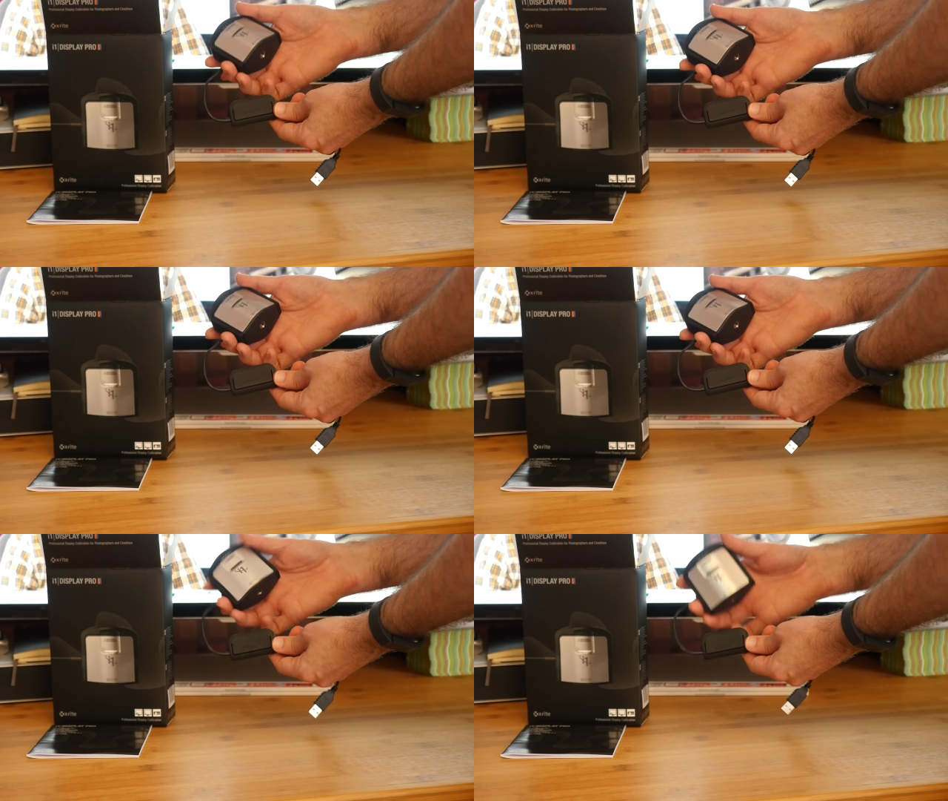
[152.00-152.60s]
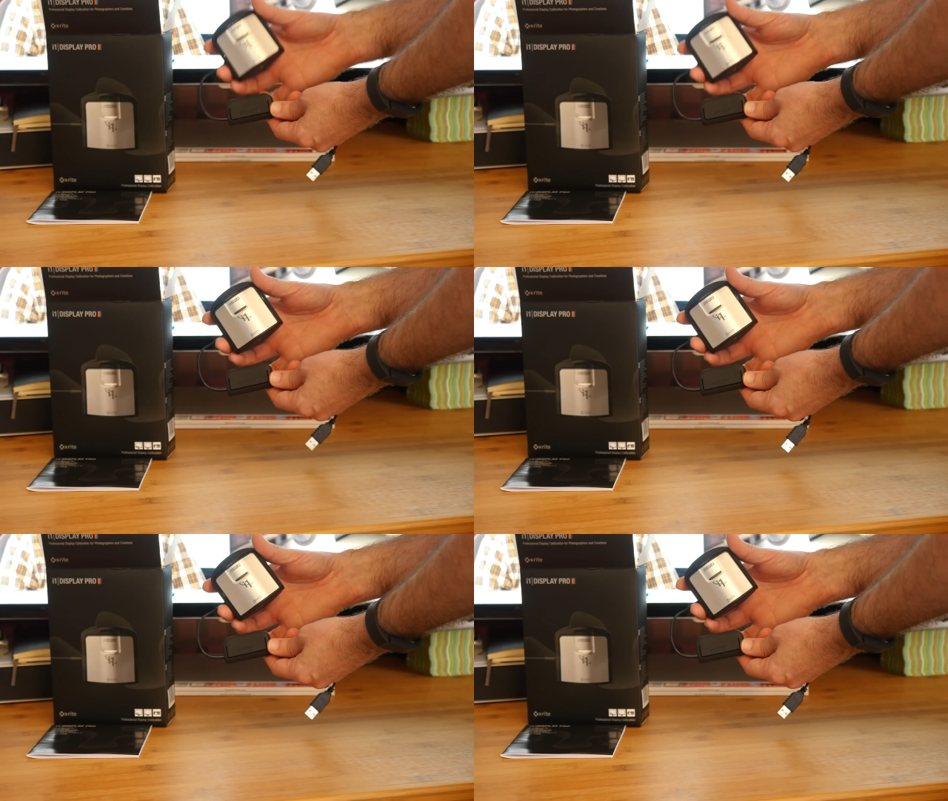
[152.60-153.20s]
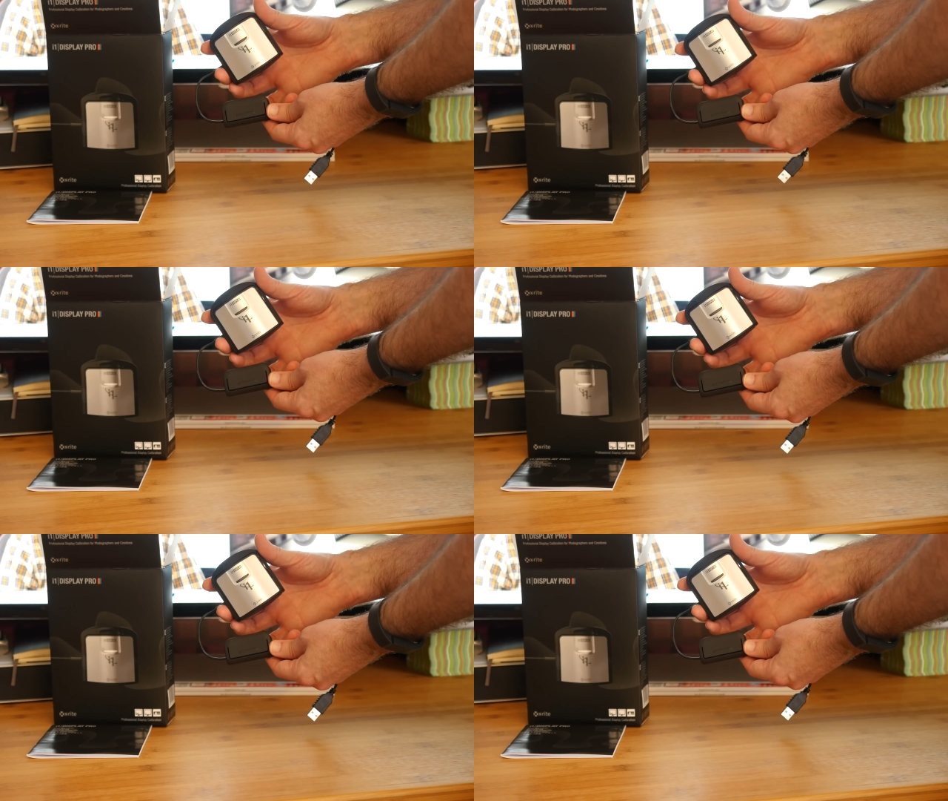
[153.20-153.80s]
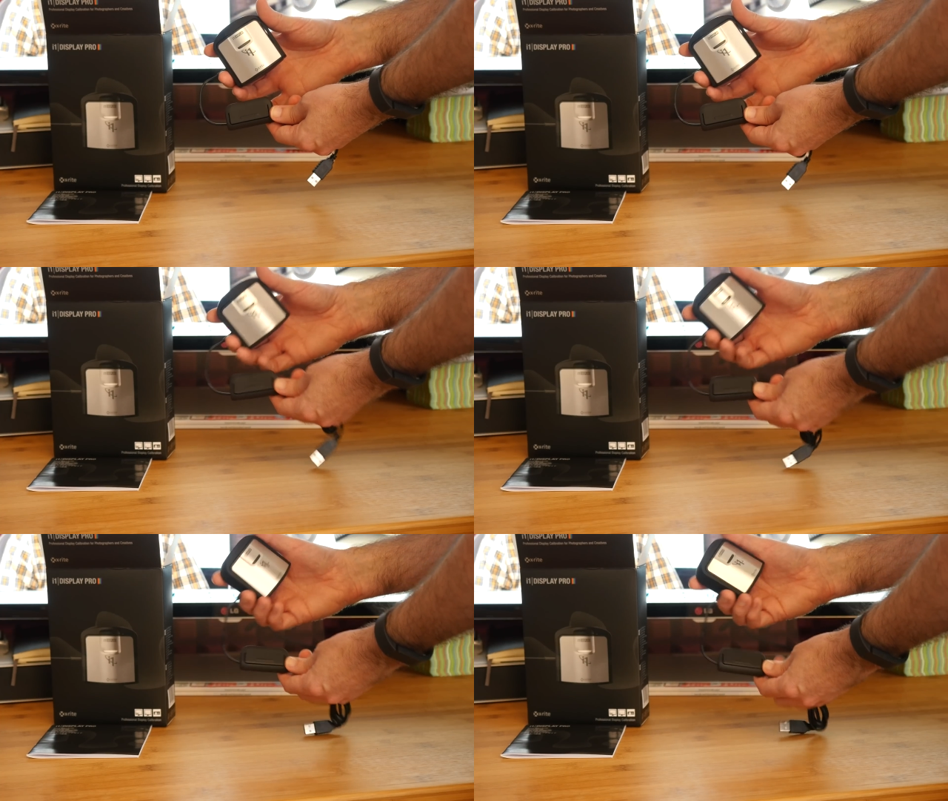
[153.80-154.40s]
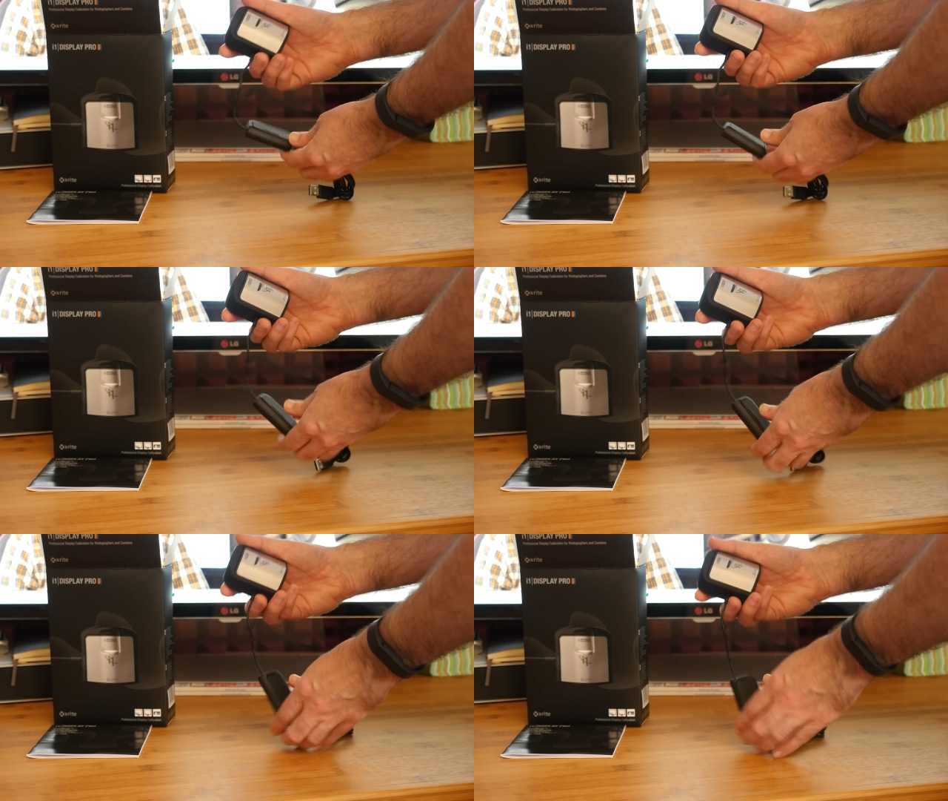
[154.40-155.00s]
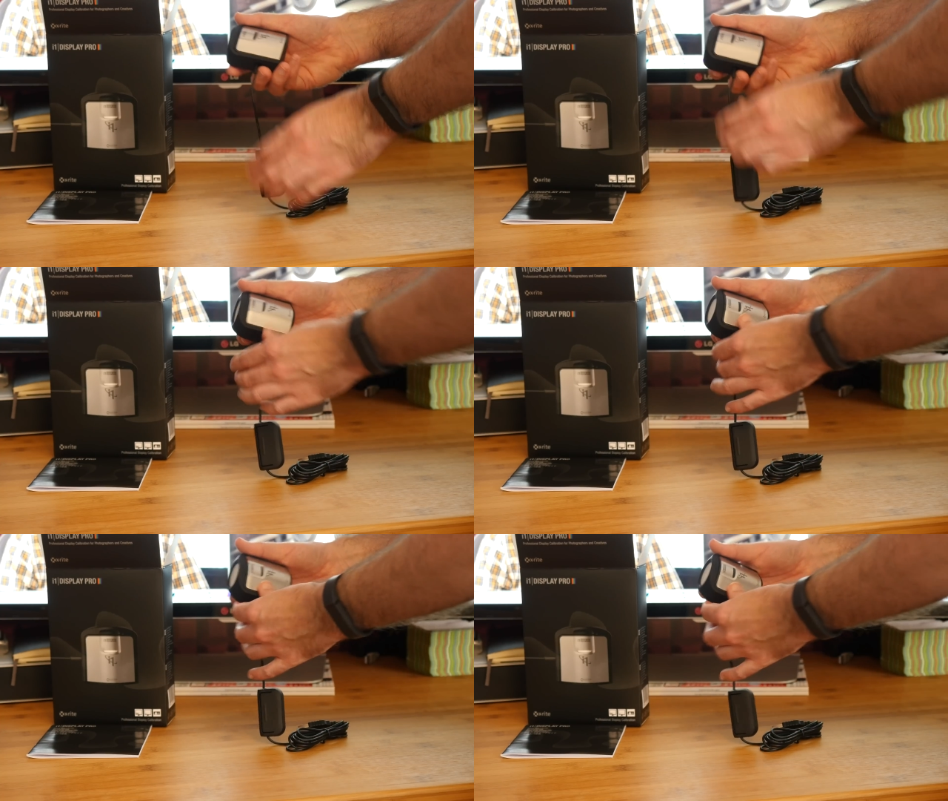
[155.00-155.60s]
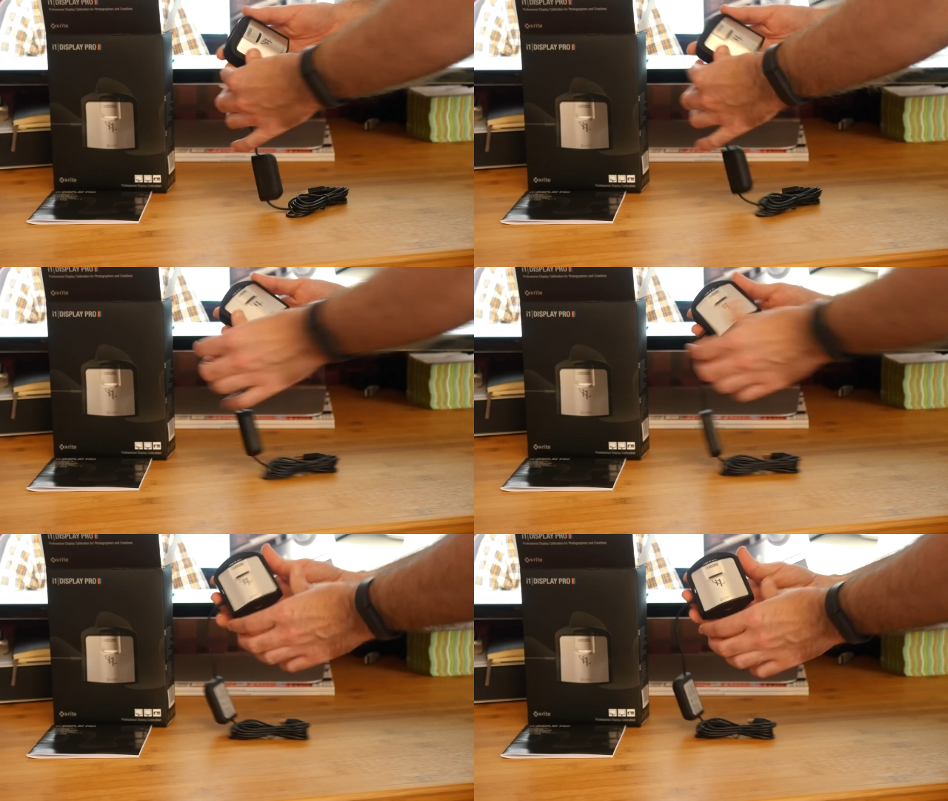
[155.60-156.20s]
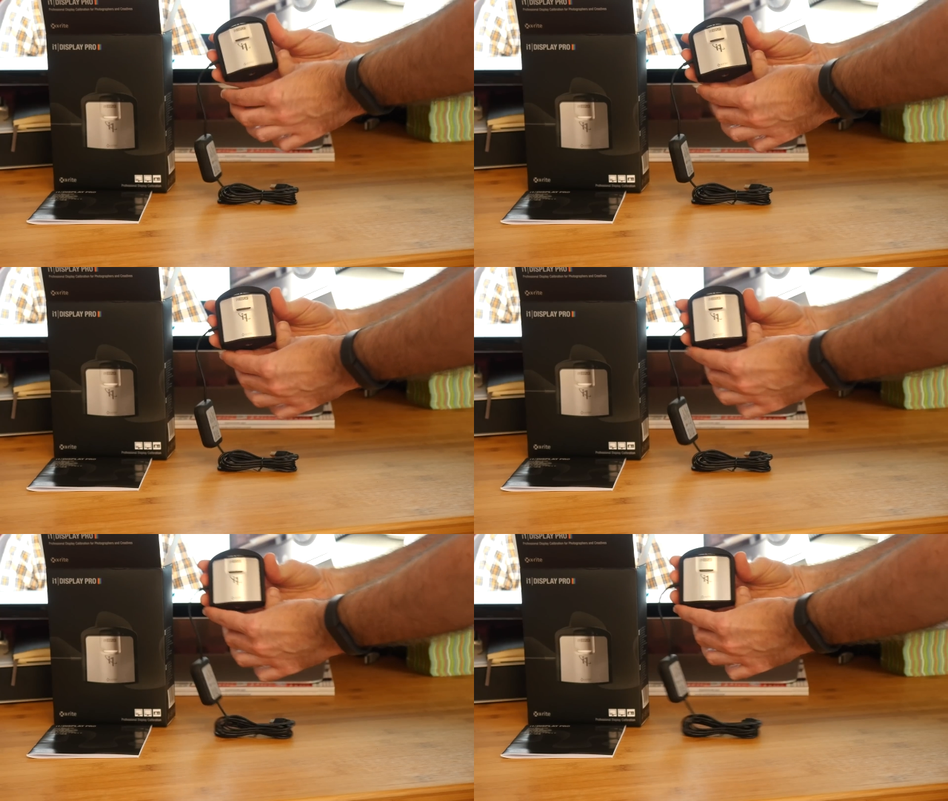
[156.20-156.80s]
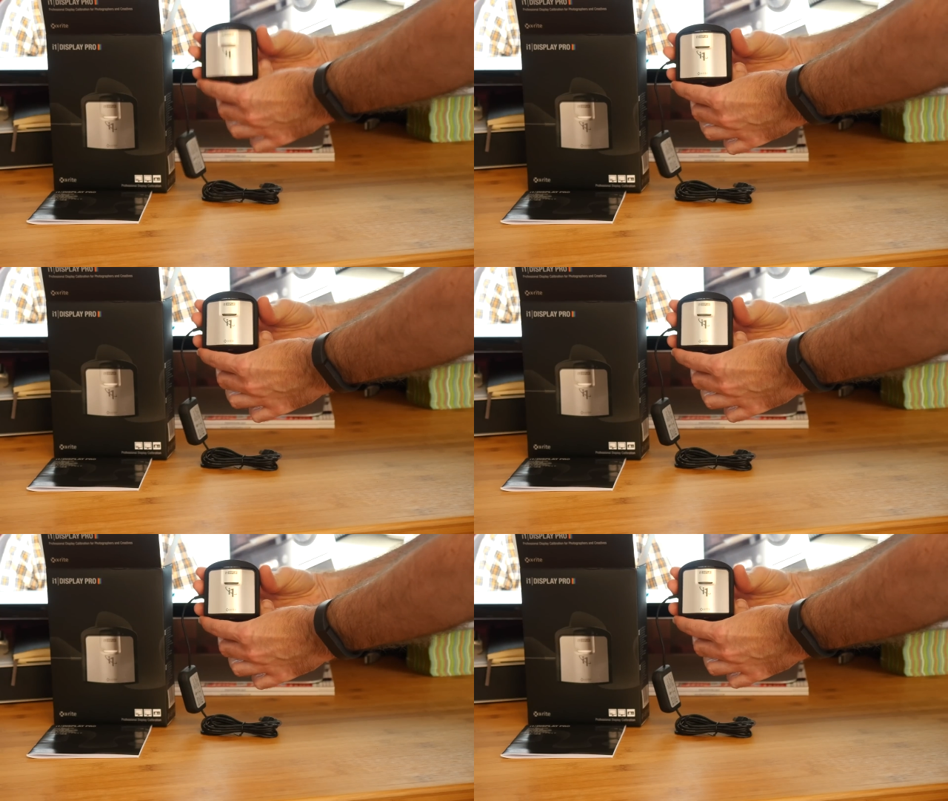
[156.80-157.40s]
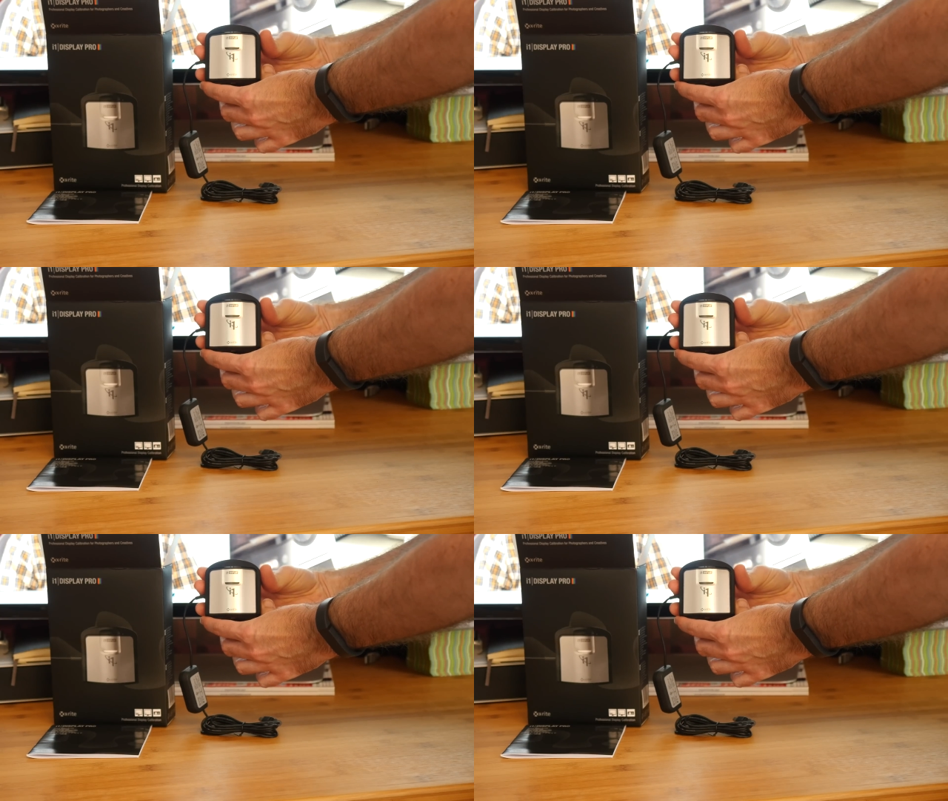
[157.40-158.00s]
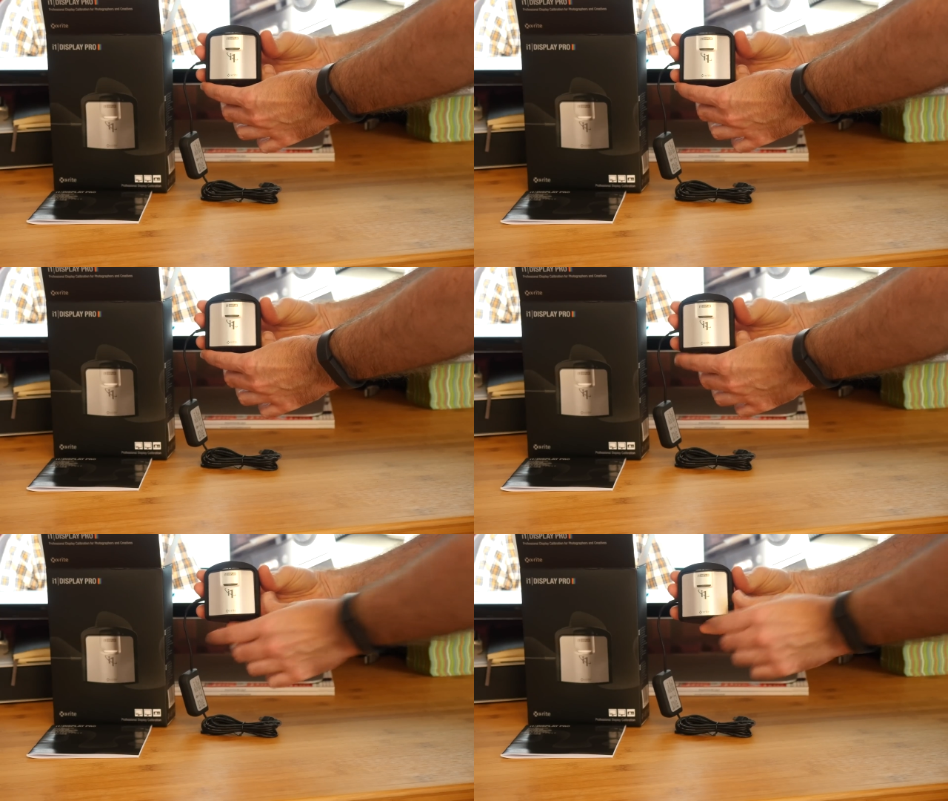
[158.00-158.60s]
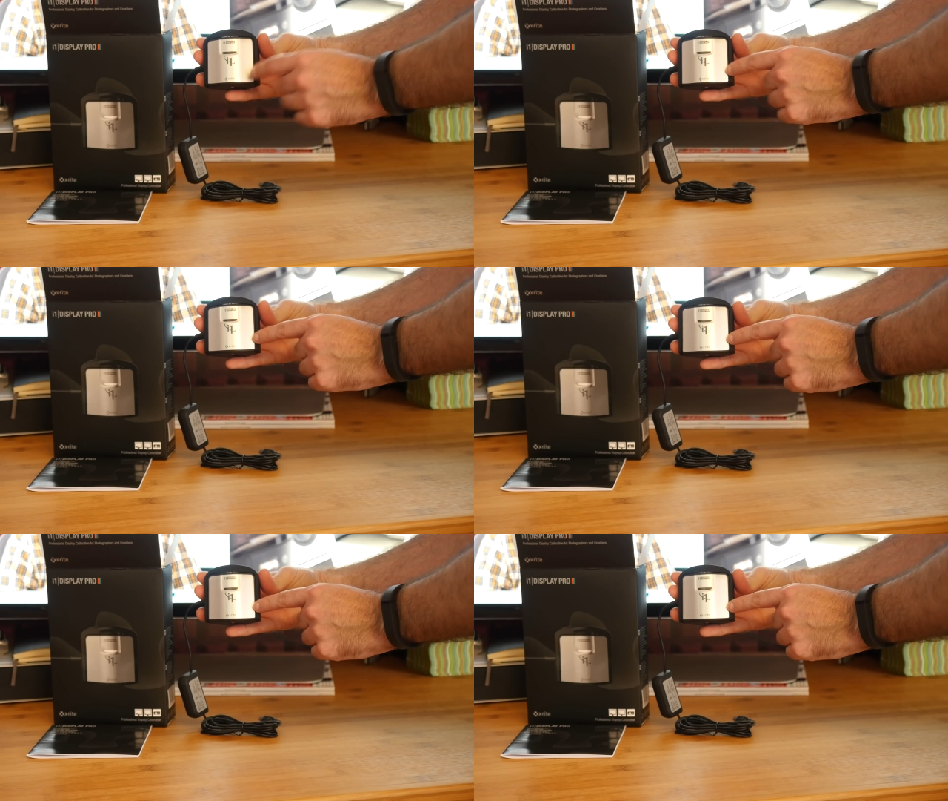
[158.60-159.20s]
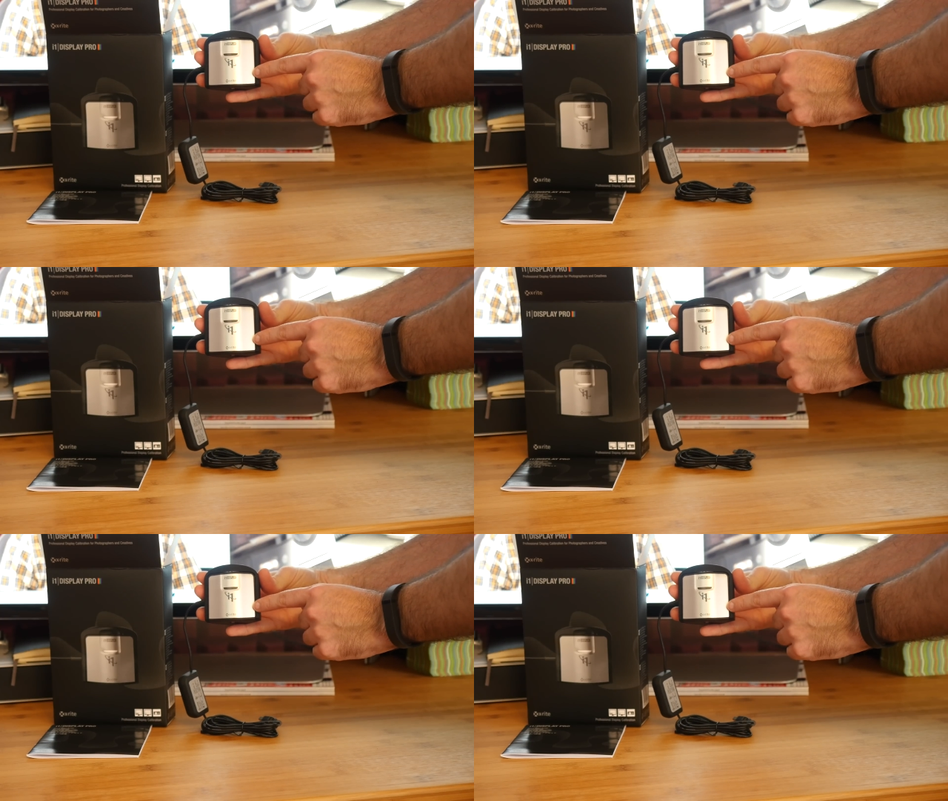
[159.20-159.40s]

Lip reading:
No face is visible, so there are no lips to read.